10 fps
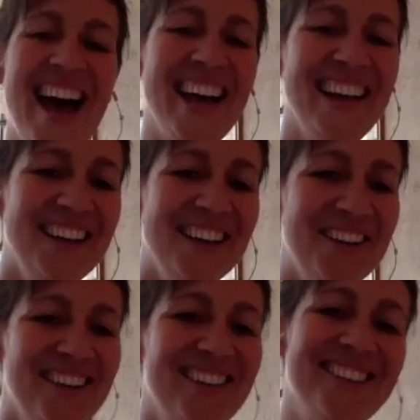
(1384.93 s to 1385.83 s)
I
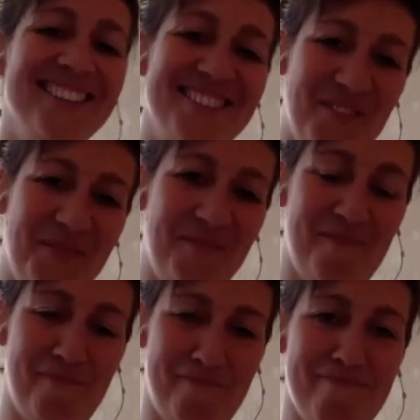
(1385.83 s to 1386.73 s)
stop not
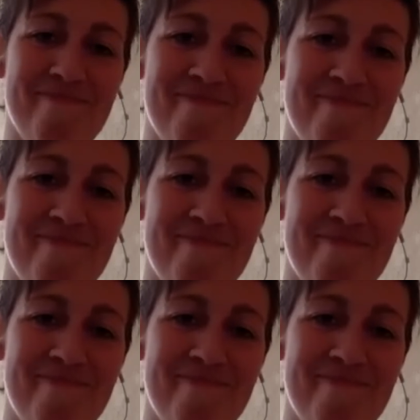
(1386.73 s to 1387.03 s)
trusting my